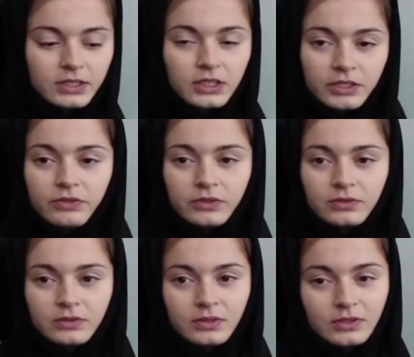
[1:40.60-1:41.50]
I started
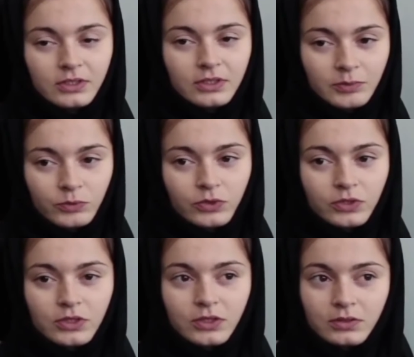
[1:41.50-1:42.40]
living in this
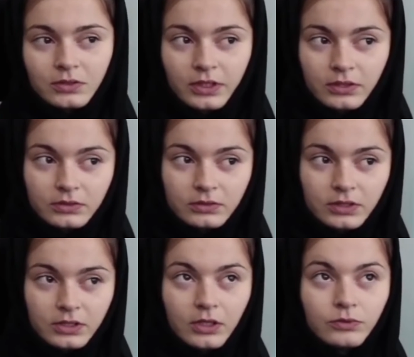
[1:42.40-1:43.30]
community in like
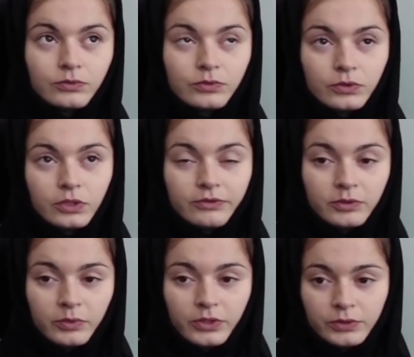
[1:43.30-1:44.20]
around
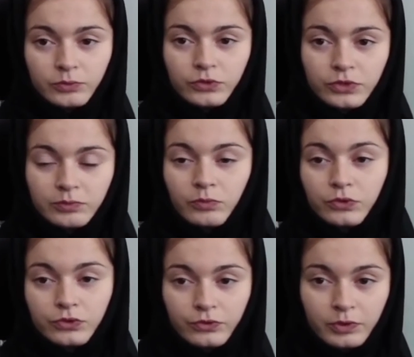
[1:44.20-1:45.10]
everybody's Muslim,
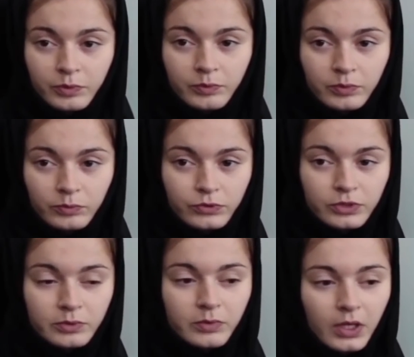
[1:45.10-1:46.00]
most of the people
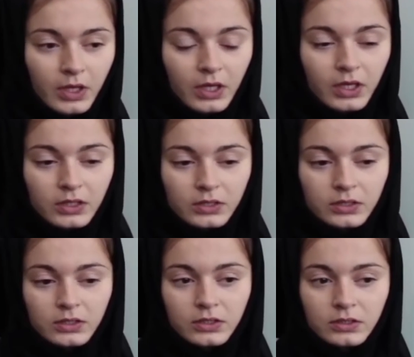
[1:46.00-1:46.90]
Muslim.
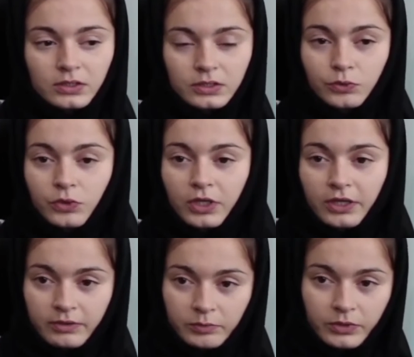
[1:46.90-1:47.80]
In the at
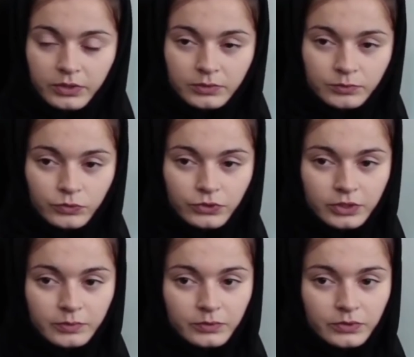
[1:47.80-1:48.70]
work, everybody
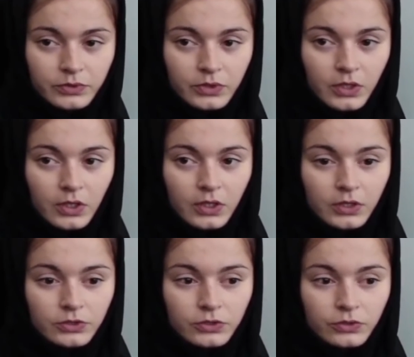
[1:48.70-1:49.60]
Muslims.
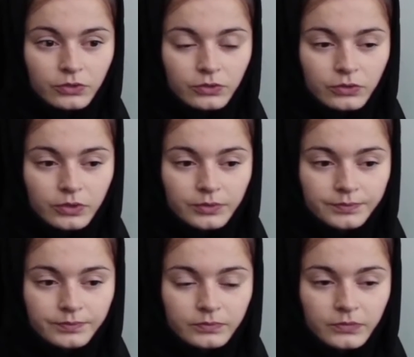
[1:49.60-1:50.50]

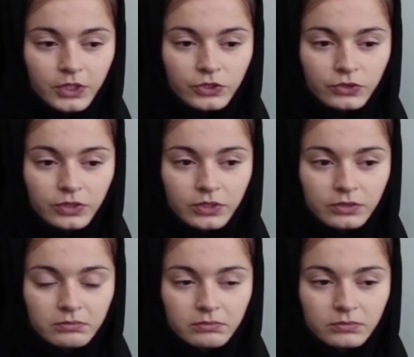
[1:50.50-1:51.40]
So I saw that
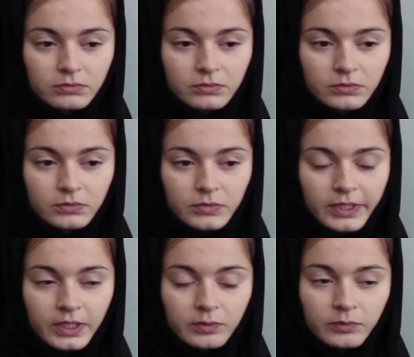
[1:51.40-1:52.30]

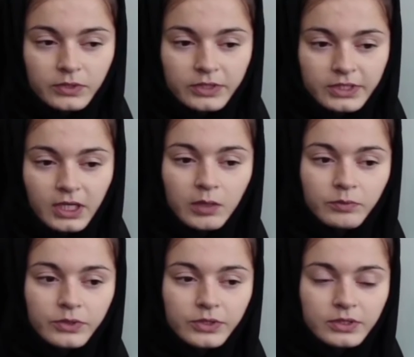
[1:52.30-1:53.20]
like
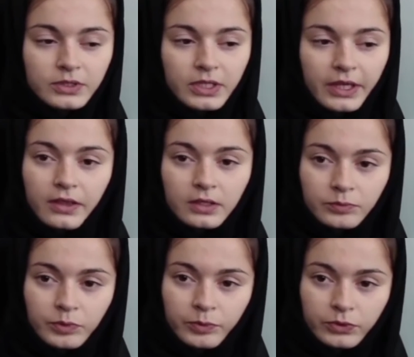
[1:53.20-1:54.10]
Islam is
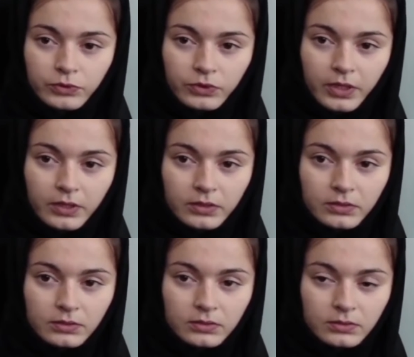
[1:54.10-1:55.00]
gathering people
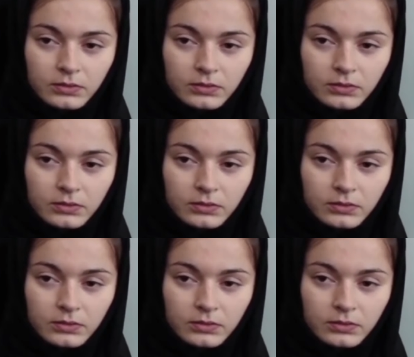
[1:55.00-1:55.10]
together.